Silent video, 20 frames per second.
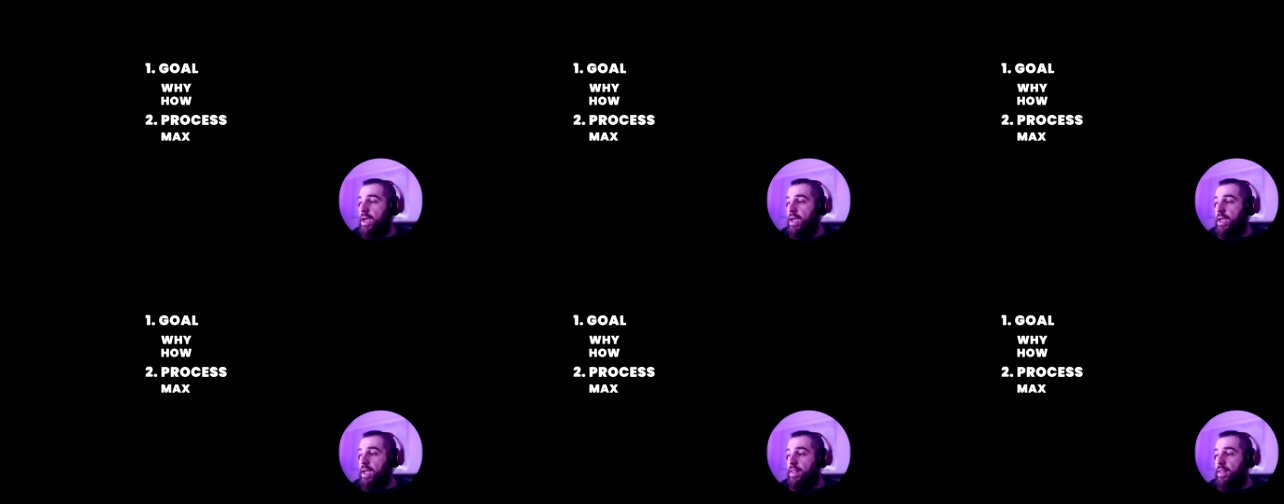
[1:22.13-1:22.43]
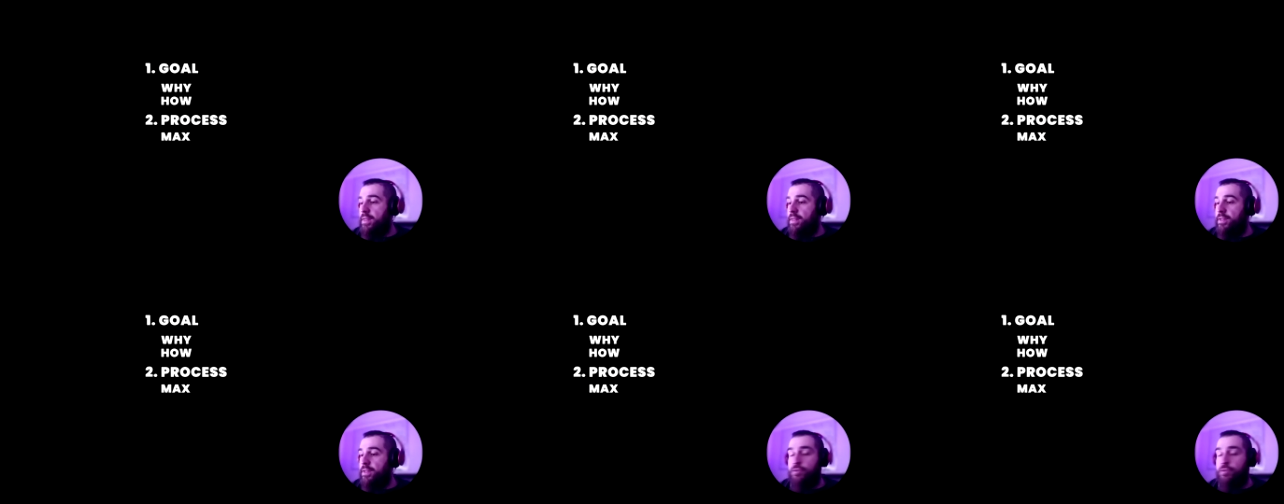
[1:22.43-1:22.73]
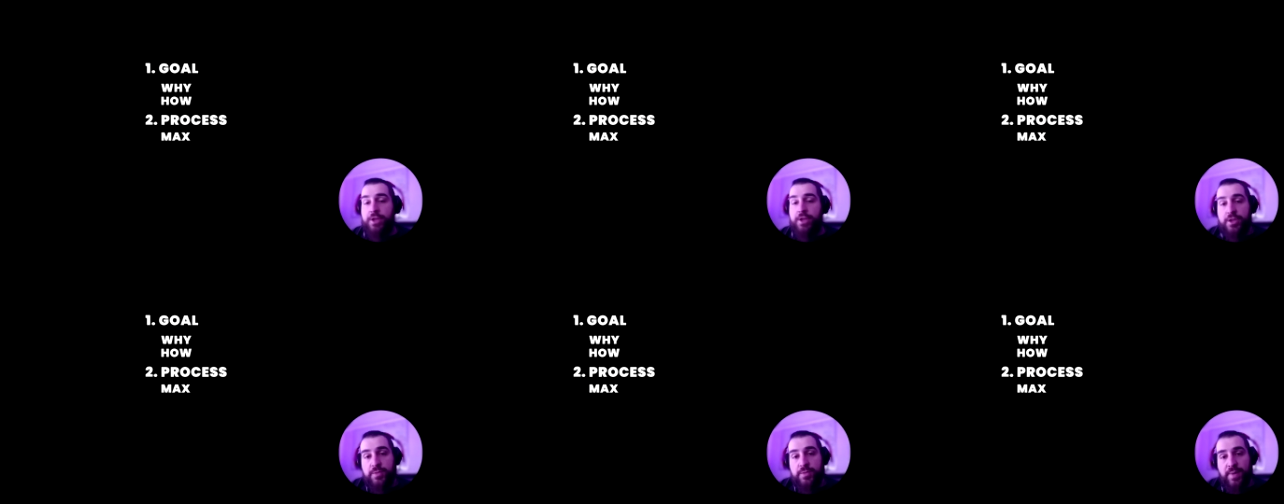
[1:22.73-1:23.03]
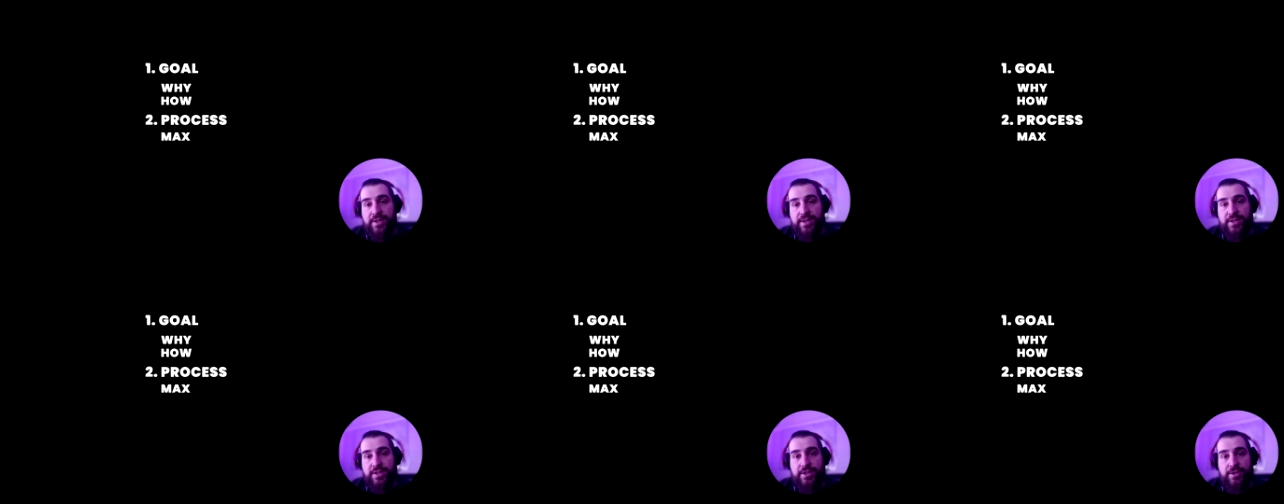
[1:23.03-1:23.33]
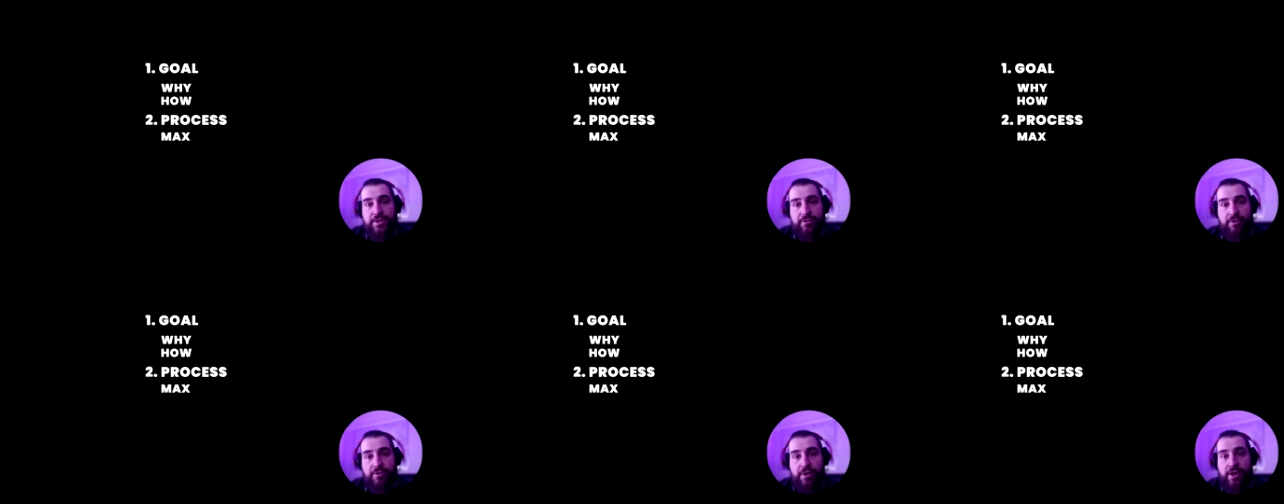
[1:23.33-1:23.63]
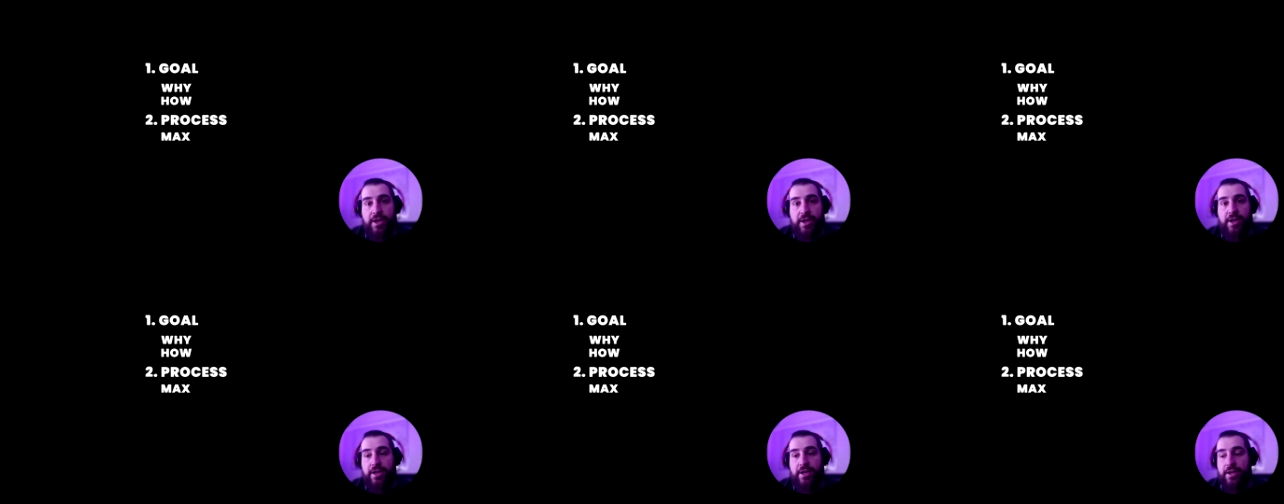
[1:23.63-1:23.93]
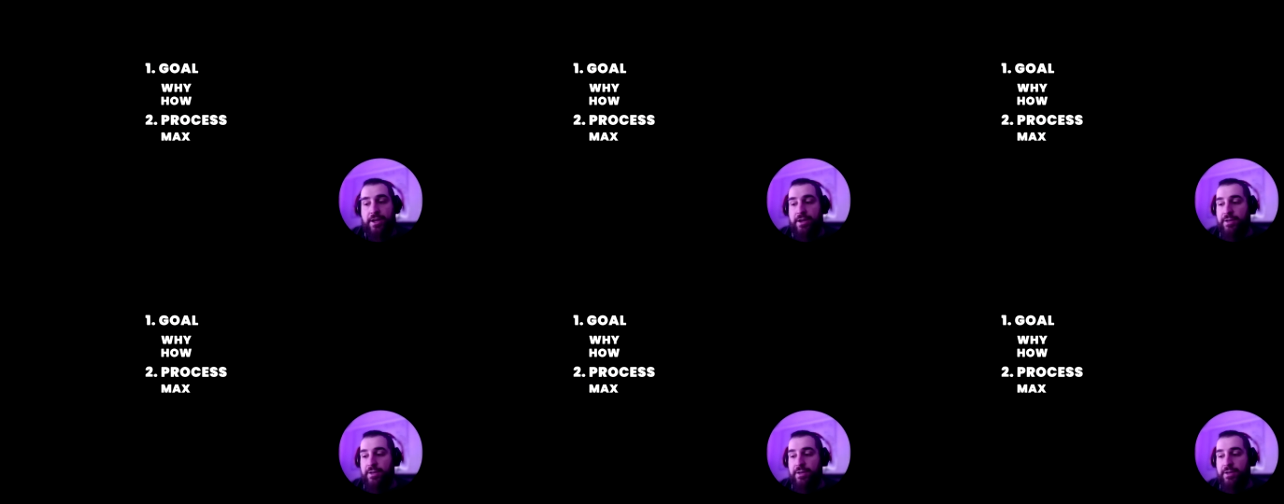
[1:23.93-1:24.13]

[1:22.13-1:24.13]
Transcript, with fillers: And 3ds Max is really,